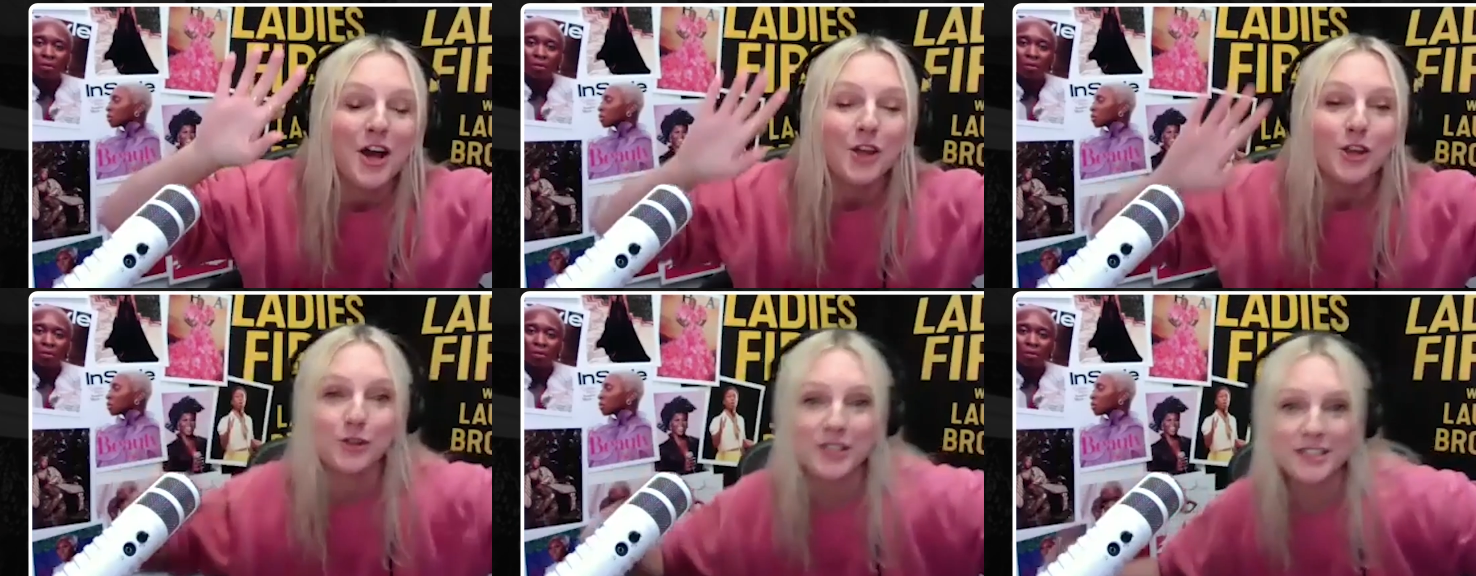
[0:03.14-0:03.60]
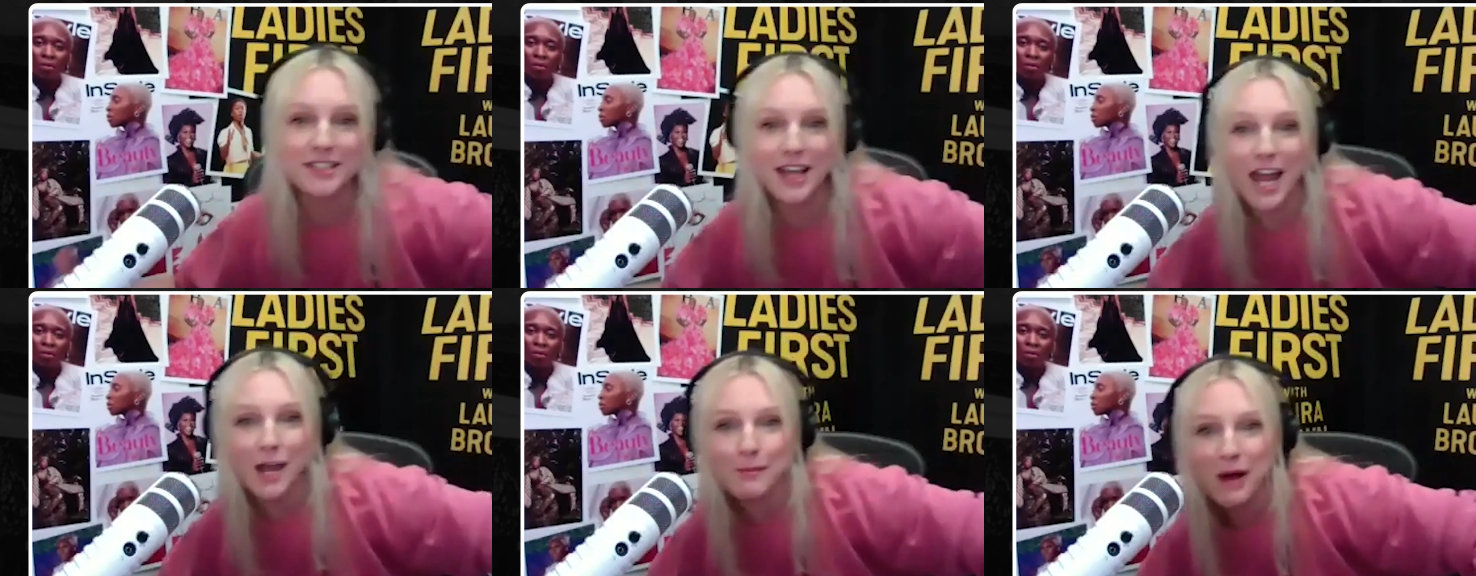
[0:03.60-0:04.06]
Speaker 1: Yeah. You just
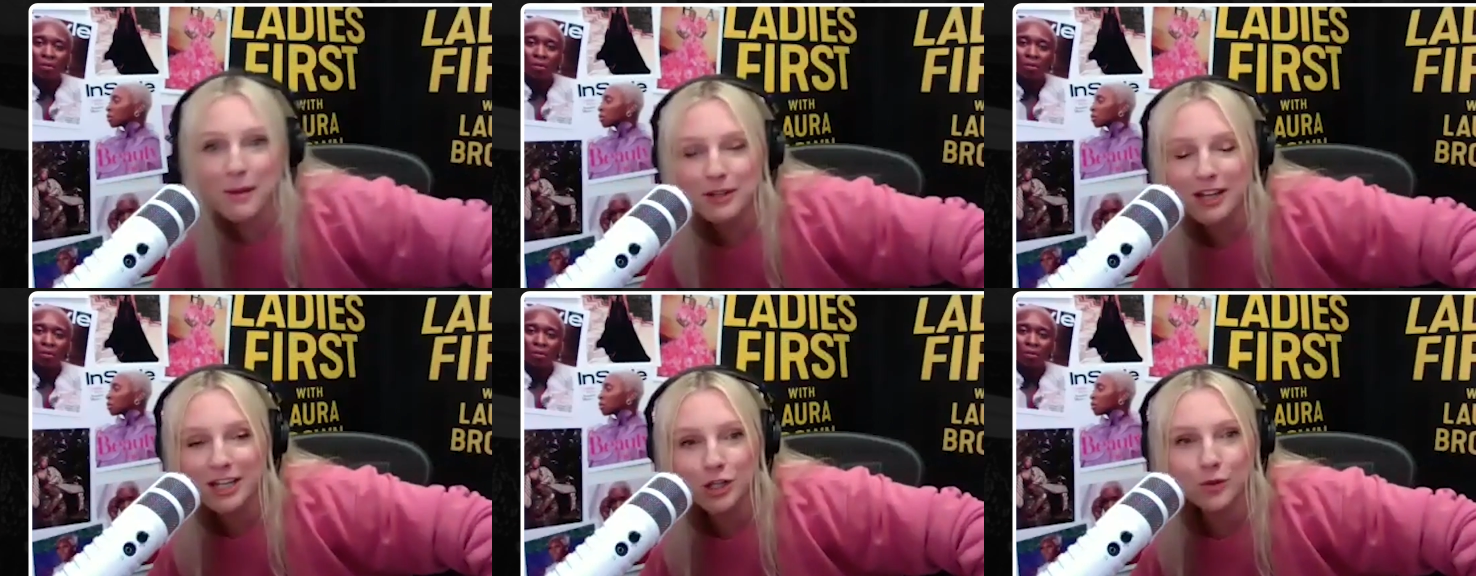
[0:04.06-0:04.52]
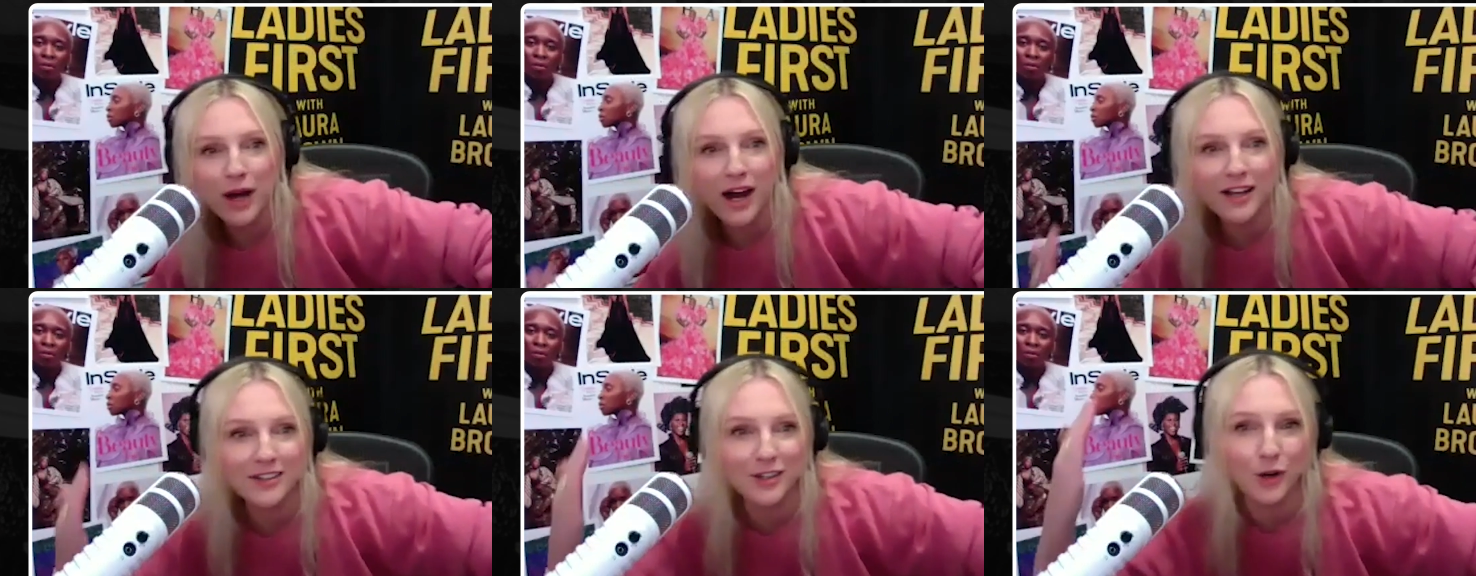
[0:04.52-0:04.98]
came up like you were
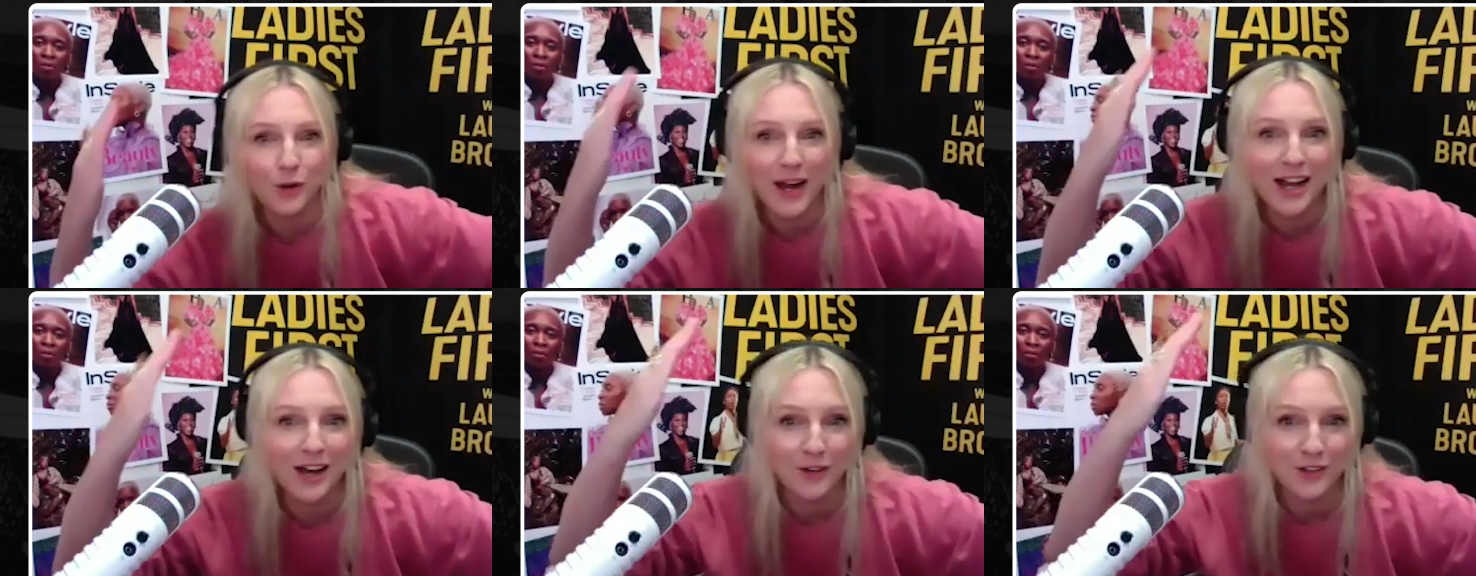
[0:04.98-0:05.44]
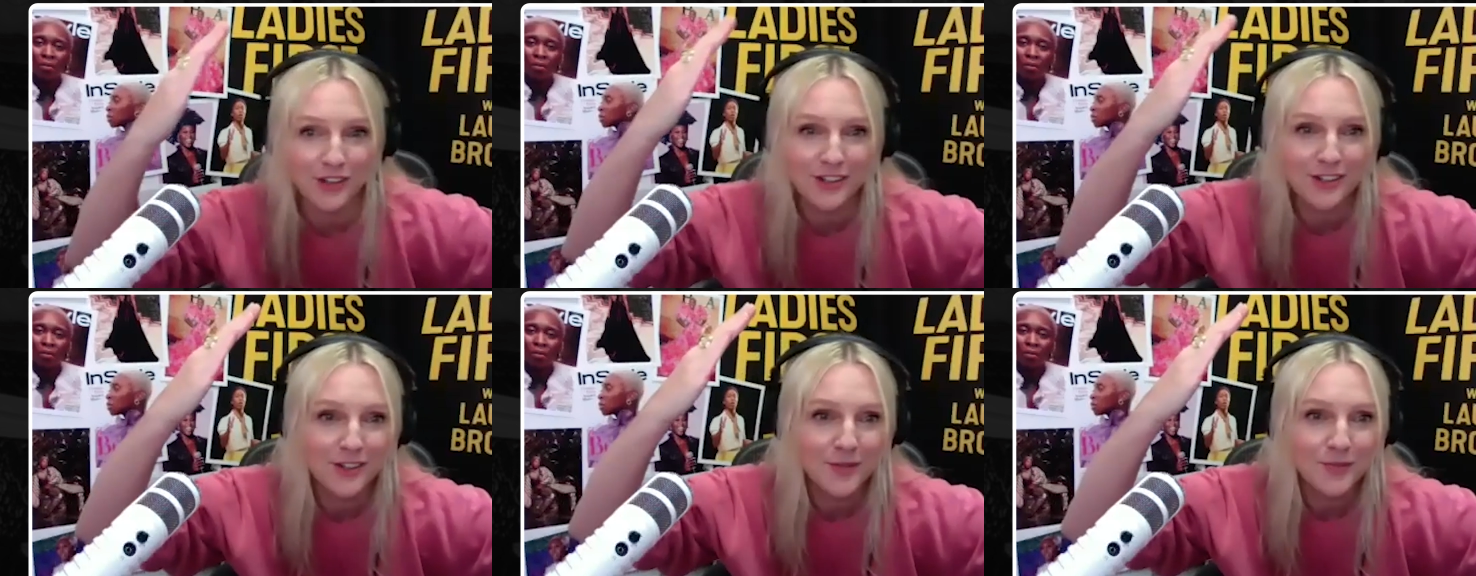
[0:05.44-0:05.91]
underground.
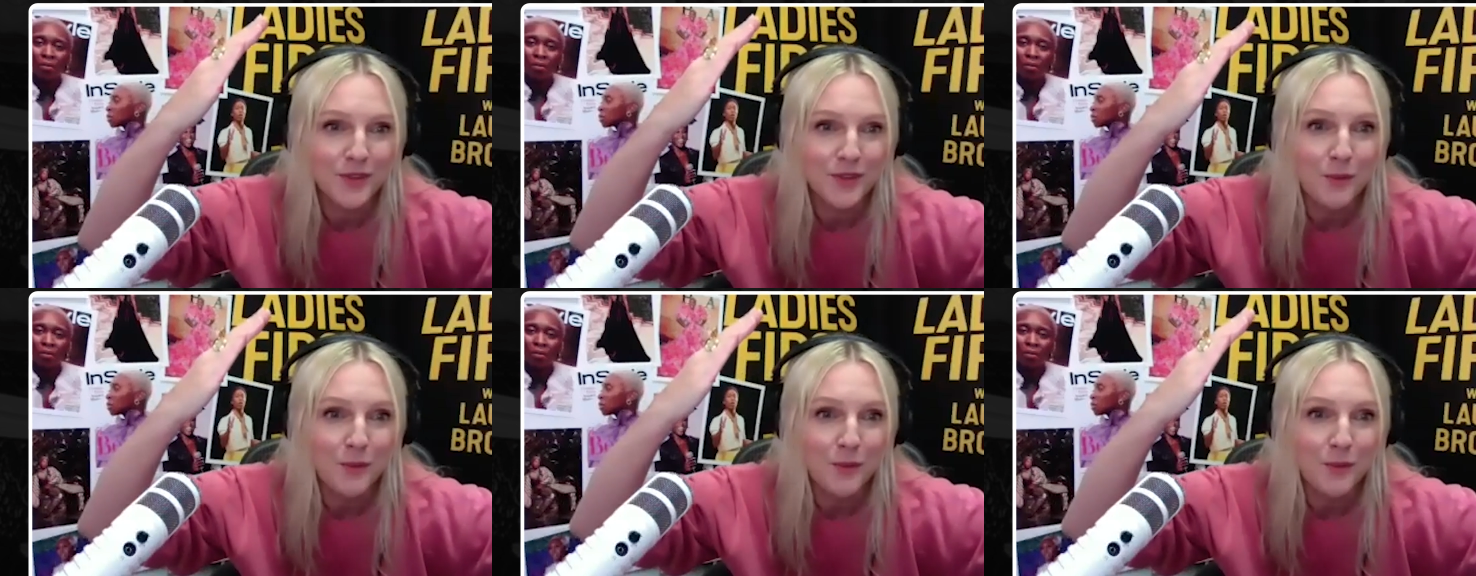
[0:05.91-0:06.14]
Oh, because